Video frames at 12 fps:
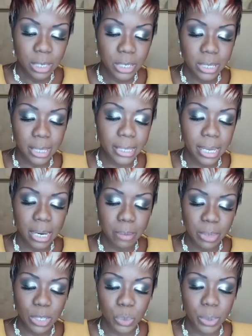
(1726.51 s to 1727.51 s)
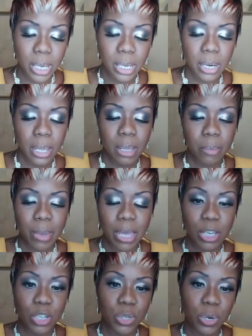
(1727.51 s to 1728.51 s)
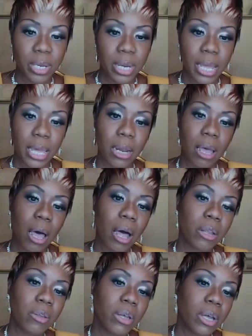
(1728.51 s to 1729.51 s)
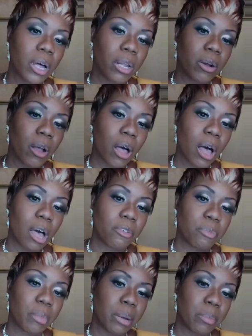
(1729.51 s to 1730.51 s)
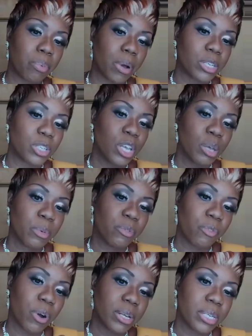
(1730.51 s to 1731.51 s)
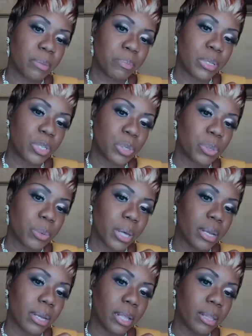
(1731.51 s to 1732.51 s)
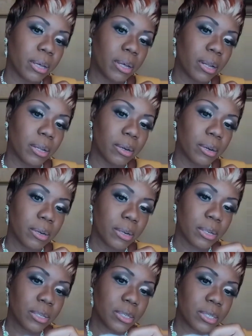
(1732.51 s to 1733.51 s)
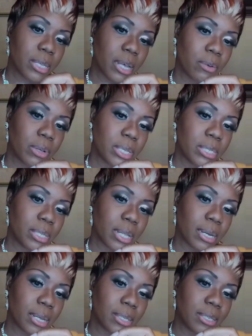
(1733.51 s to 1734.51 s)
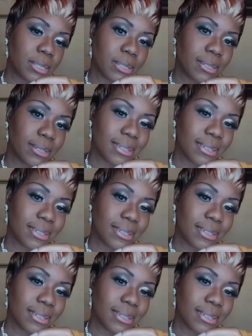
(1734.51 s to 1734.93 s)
Just clean in between, making sure that I get all of the color off my brush before I dip into another color. See how easy that is?